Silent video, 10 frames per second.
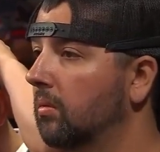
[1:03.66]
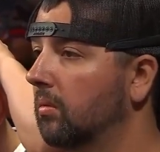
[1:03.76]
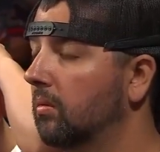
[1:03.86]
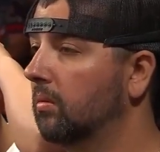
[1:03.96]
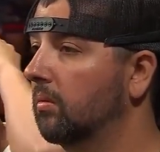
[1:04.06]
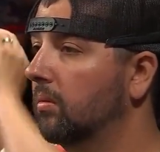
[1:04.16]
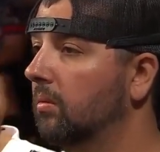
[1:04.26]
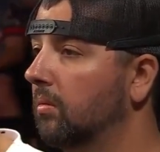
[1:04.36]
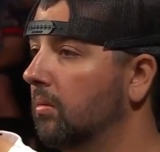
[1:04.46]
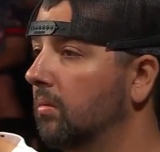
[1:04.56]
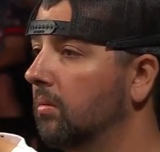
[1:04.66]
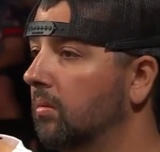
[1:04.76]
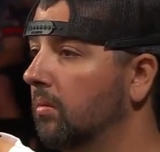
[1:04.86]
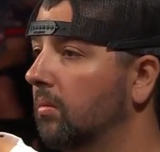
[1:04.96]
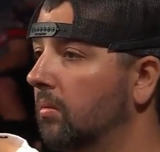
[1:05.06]

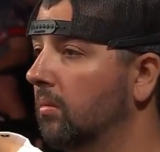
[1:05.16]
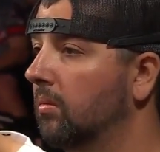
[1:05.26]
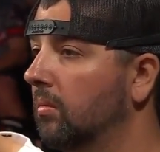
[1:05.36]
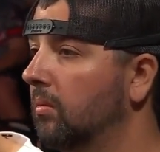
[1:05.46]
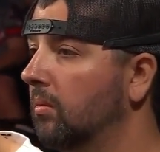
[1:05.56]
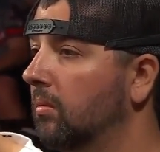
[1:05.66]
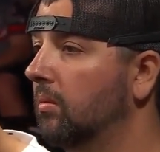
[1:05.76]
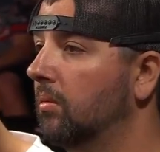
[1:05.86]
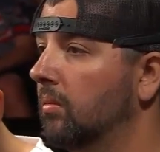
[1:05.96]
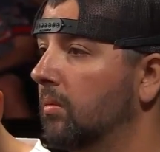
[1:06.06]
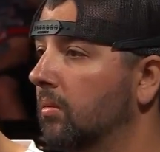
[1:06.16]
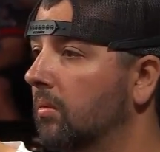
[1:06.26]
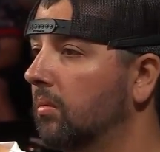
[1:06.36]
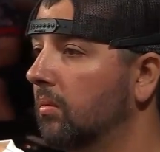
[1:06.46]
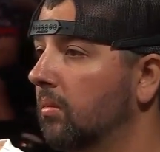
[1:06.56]

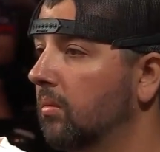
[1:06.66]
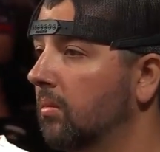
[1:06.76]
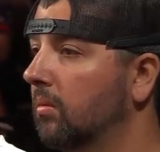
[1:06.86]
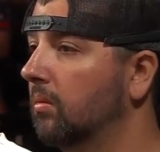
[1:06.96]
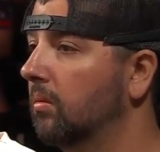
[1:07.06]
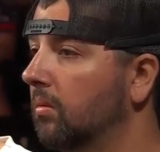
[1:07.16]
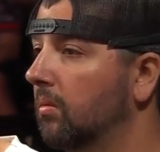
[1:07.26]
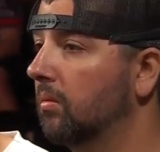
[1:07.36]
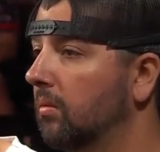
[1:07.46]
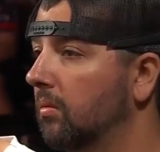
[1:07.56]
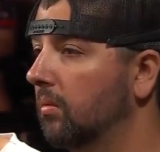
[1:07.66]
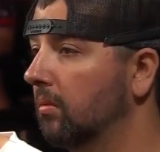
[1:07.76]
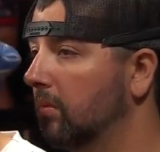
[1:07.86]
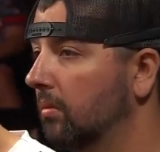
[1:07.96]
Nobody speaks.